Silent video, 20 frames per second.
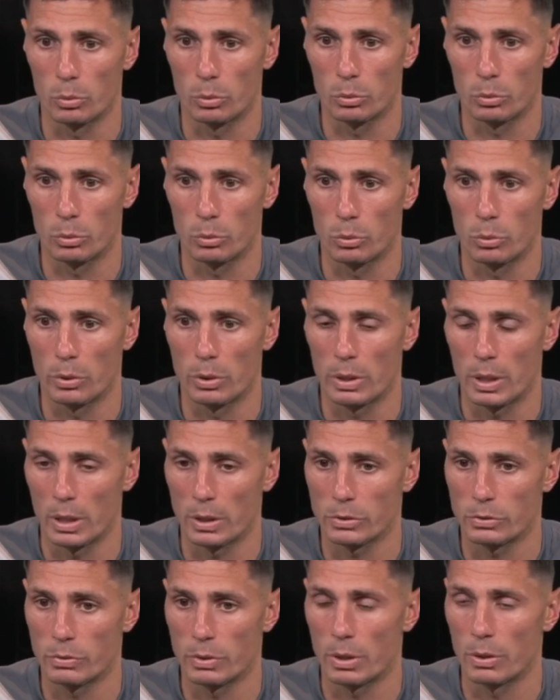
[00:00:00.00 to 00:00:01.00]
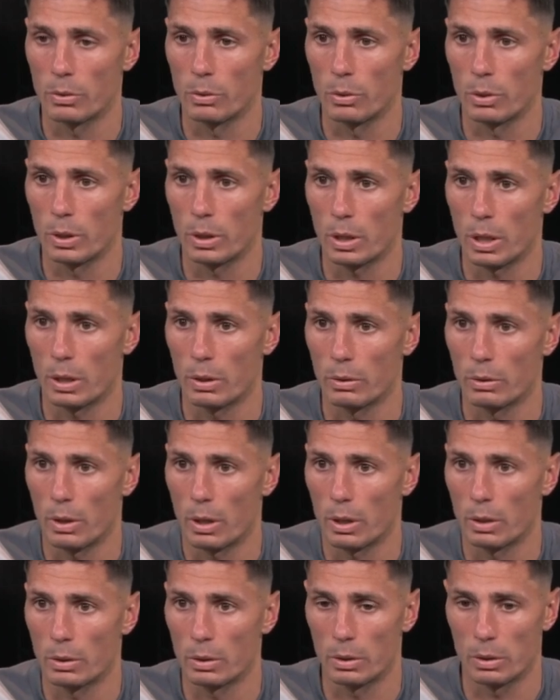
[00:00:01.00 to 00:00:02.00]
do the things we are doing. And
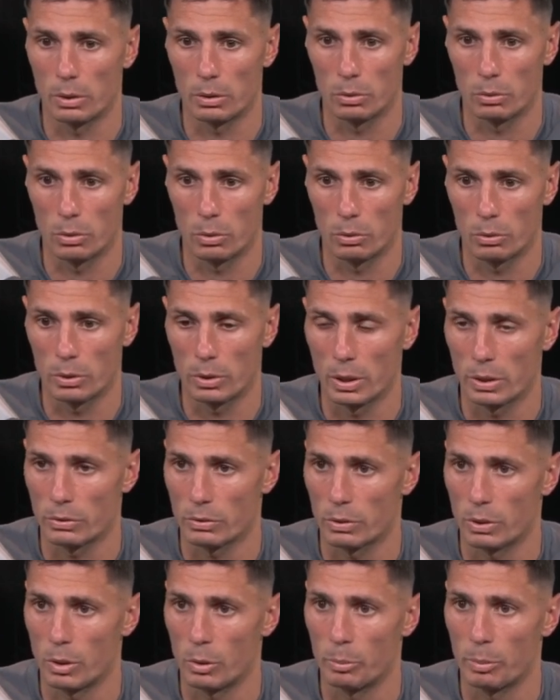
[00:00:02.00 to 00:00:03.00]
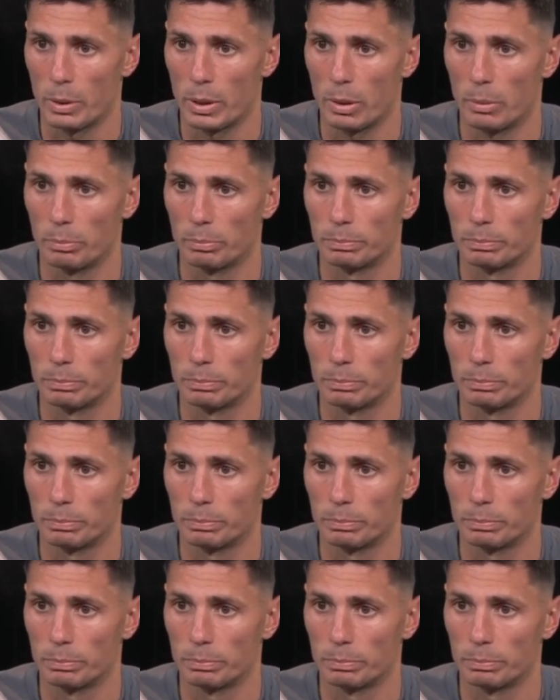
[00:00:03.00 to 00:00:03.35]
then, you know, the thing is going to open up.